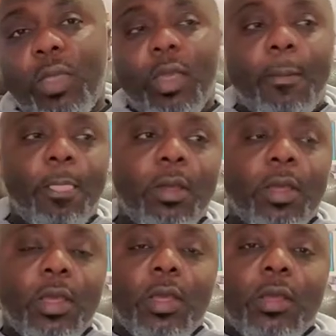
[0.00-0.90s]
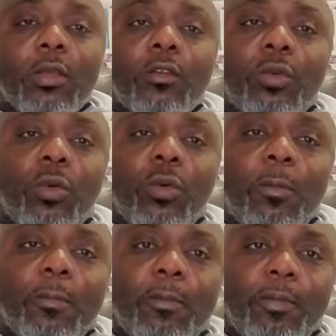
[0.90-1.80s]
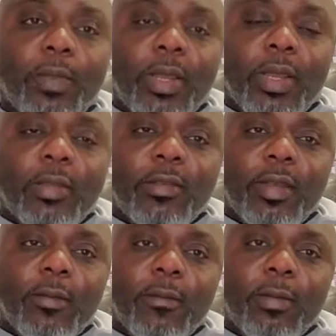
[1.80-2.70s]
Yep. So, like I said,